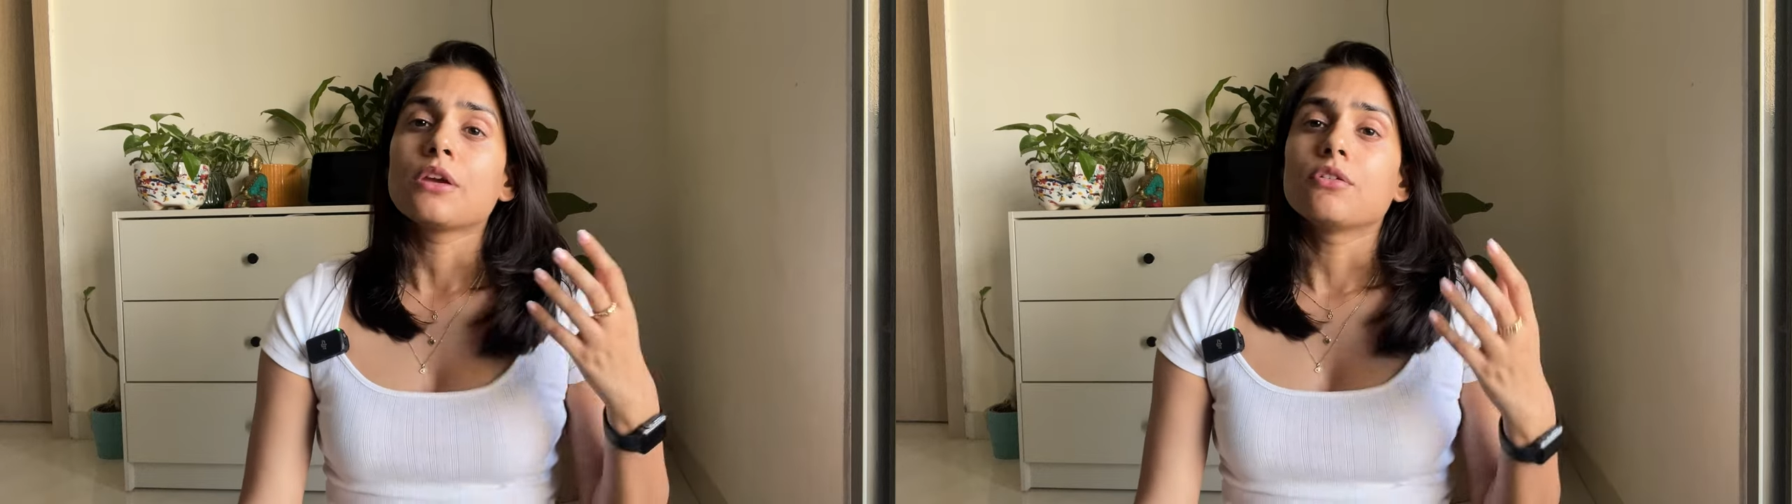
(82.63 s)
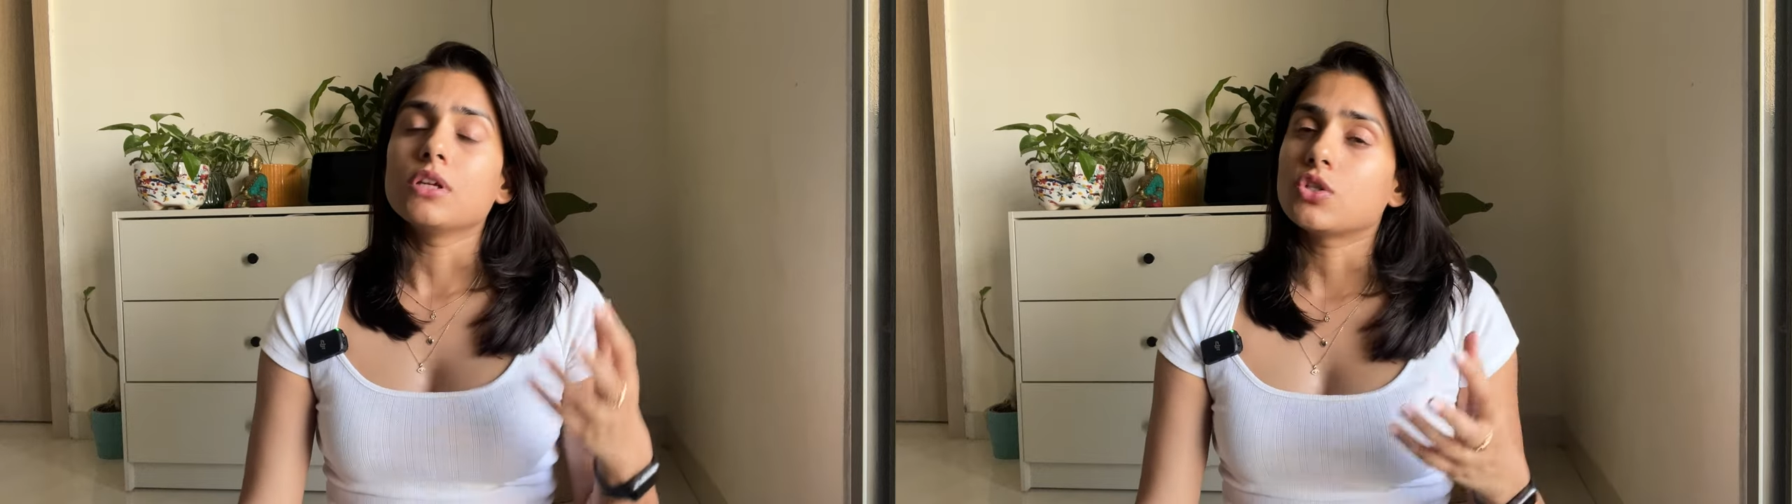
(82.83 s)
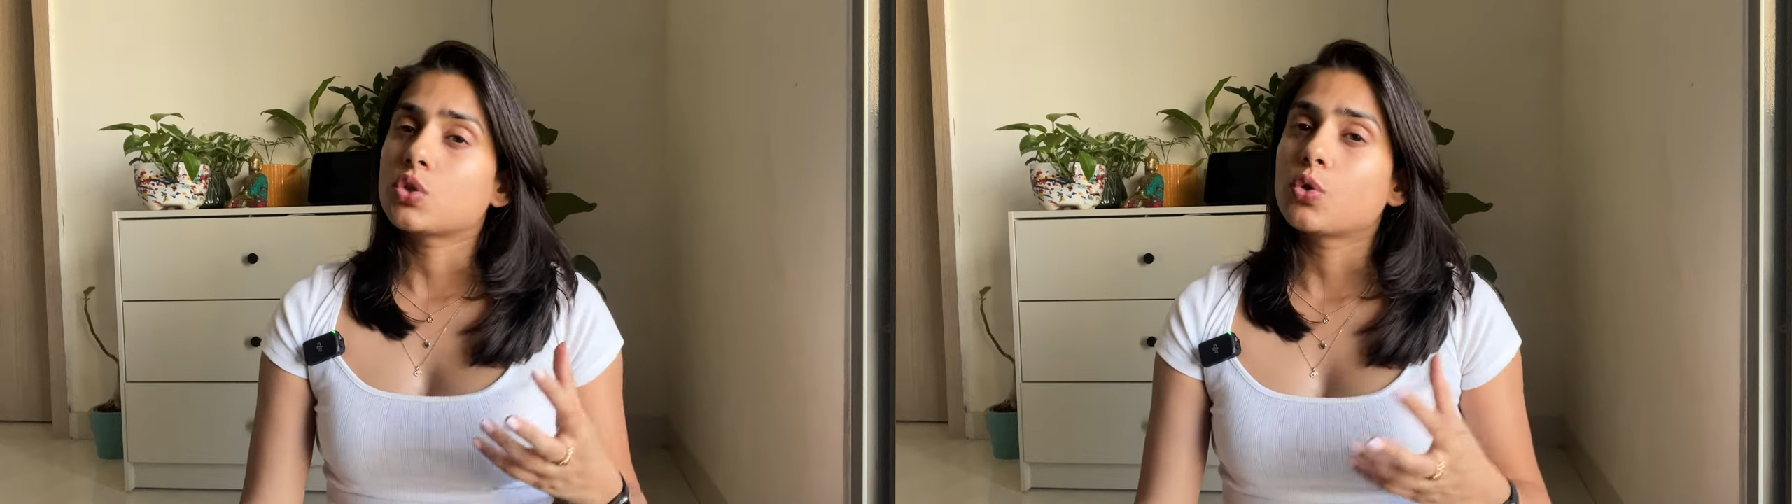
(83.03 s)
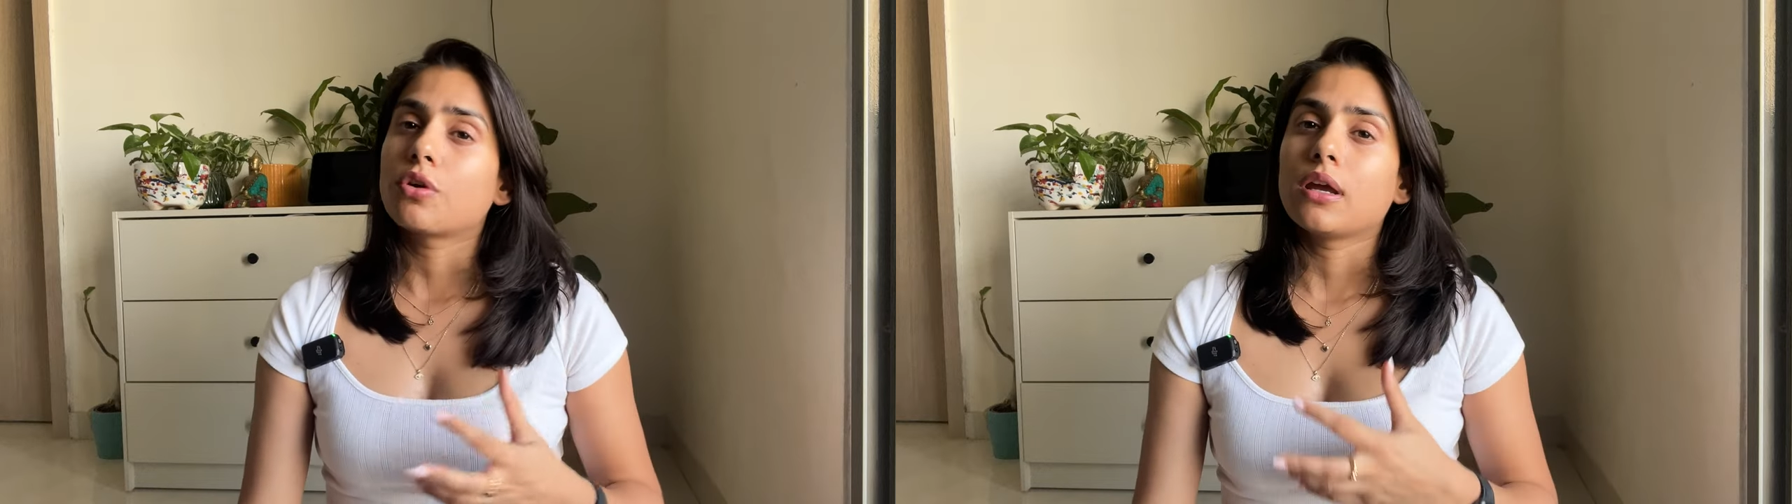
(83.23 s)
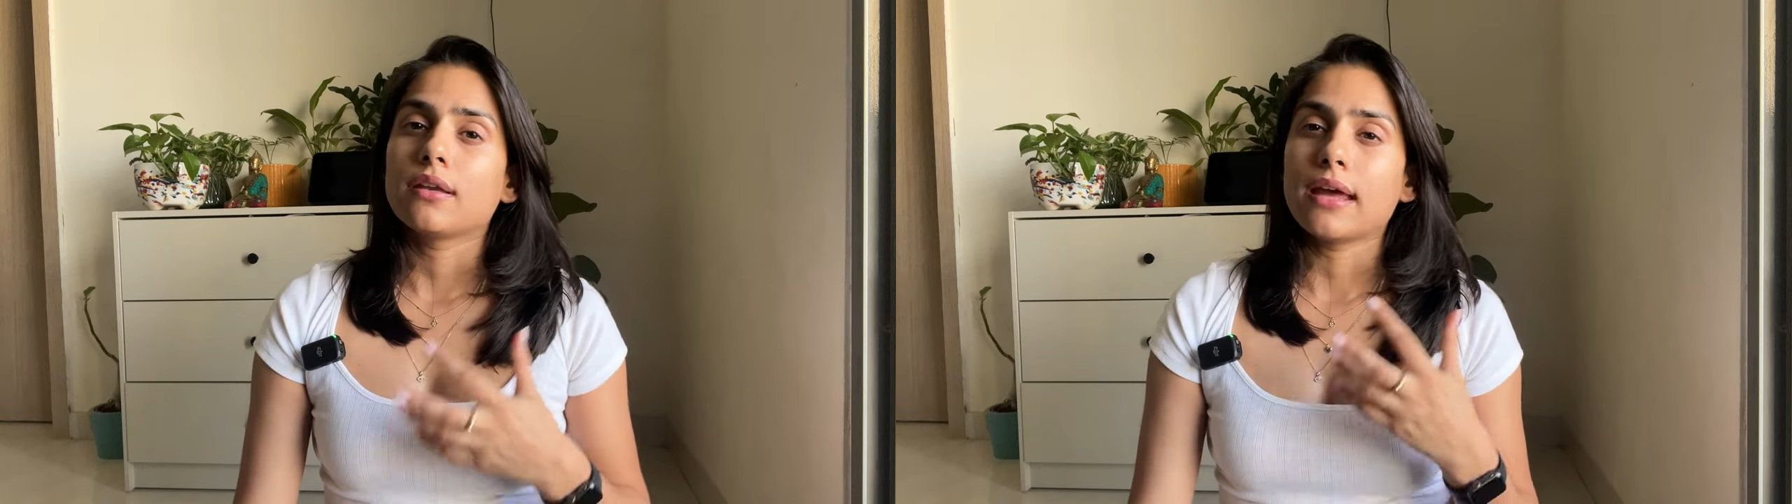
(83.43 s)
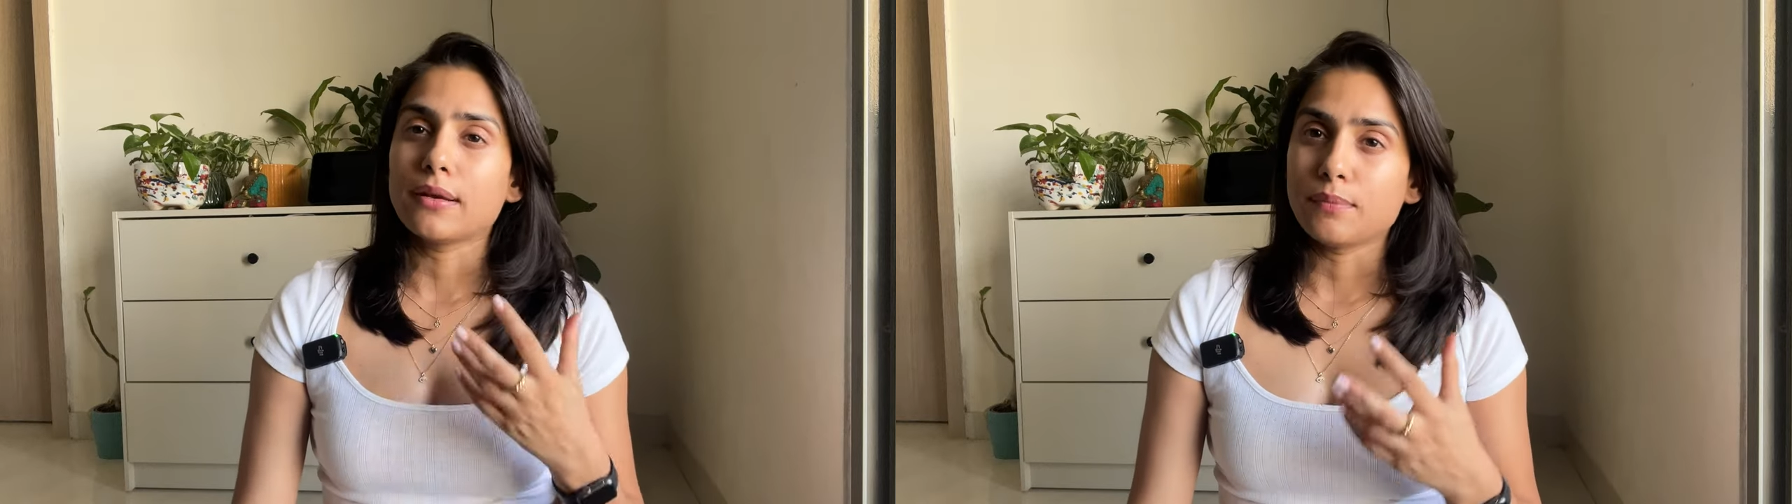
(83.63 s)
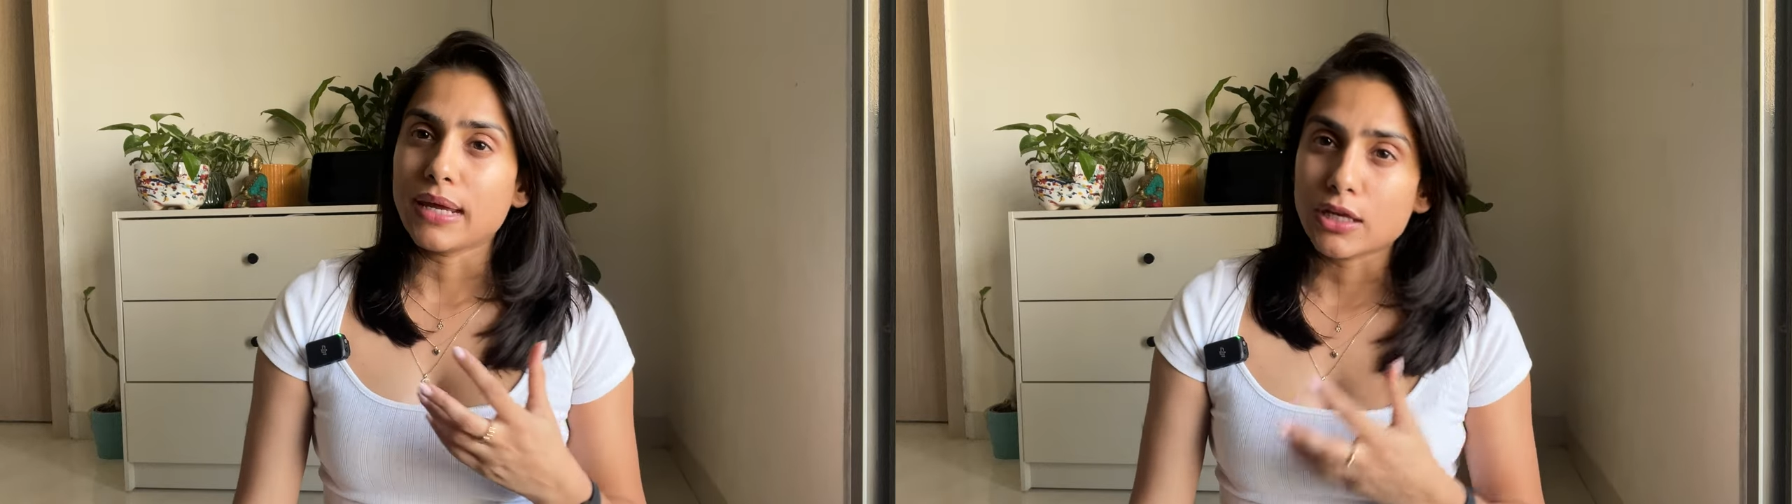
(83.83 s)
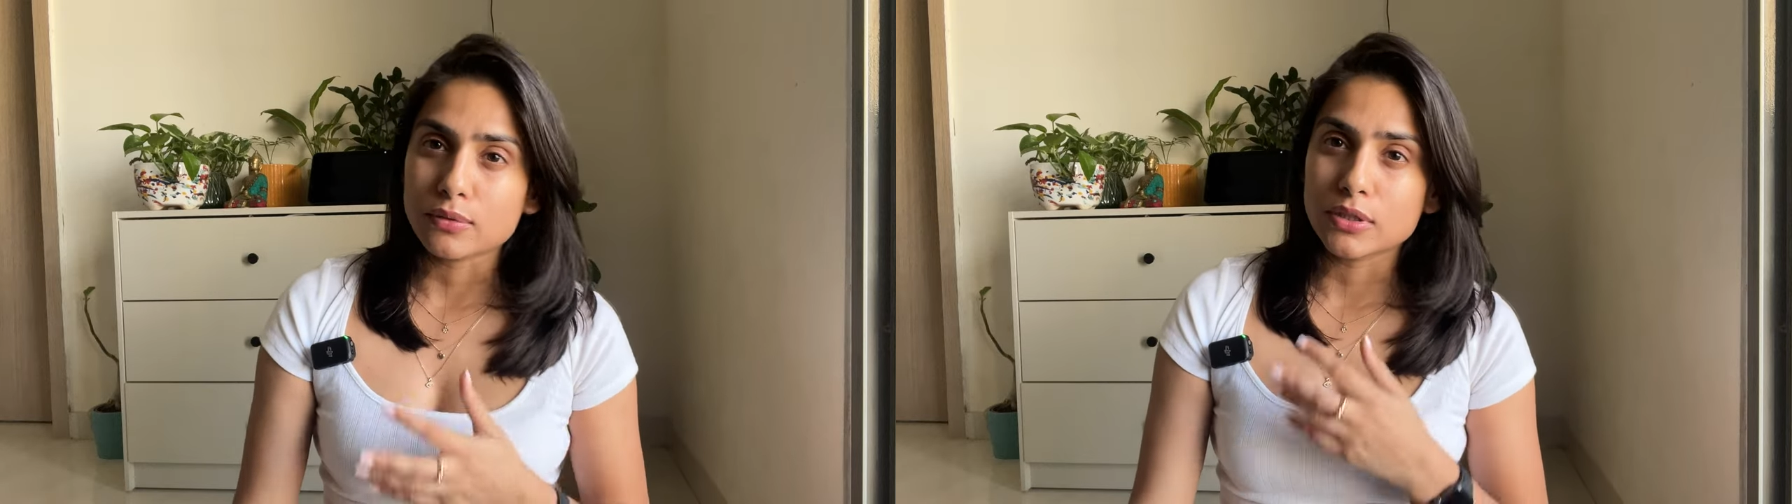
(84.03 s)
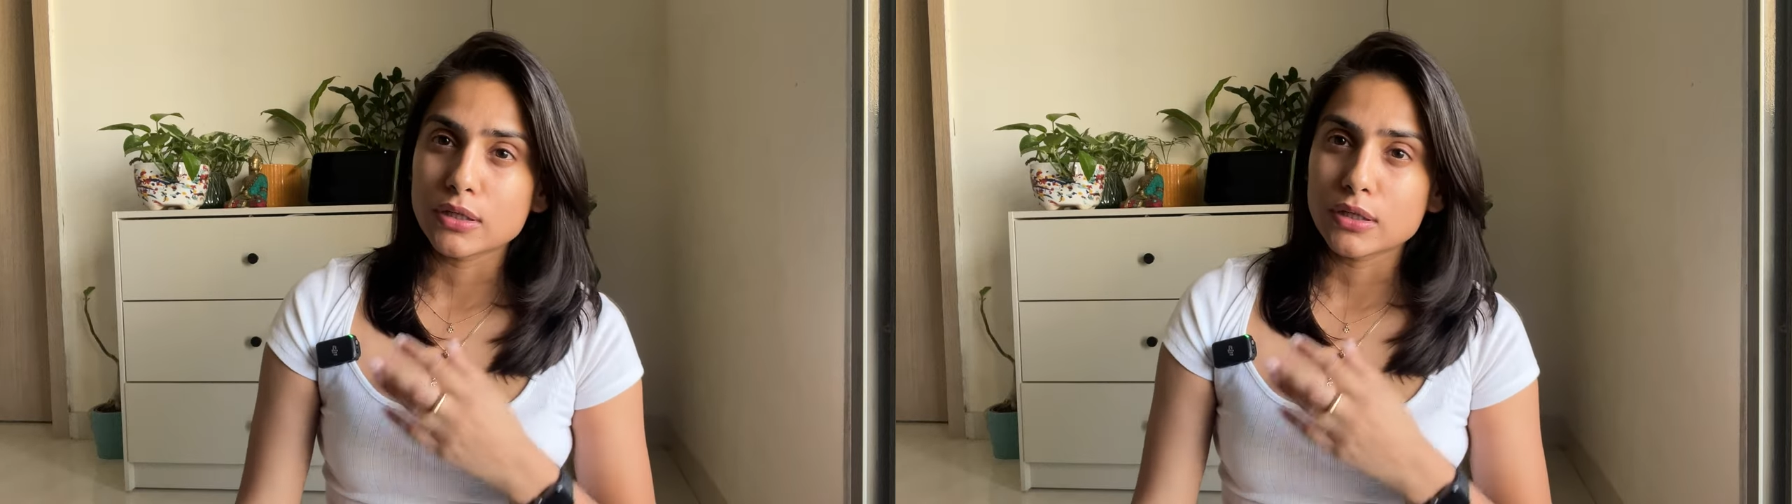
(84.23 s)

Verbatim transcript: restore it and make it